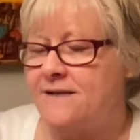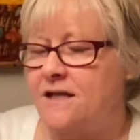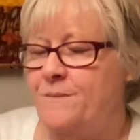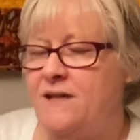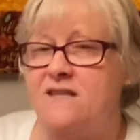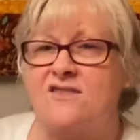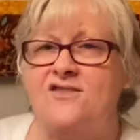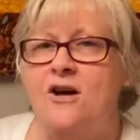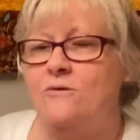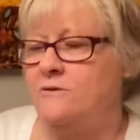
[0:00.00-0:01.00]
going to be the
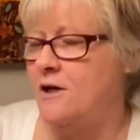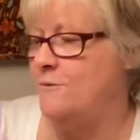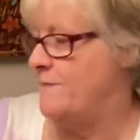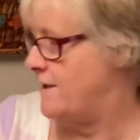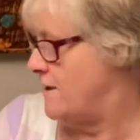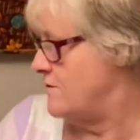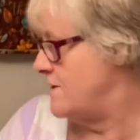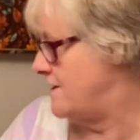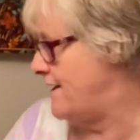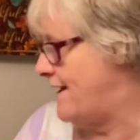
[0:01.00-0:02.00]
snow globe that goes
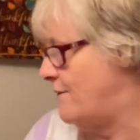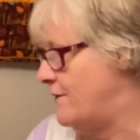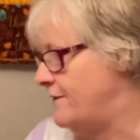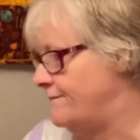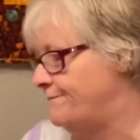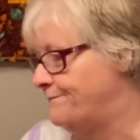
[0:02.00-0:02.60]
in that one.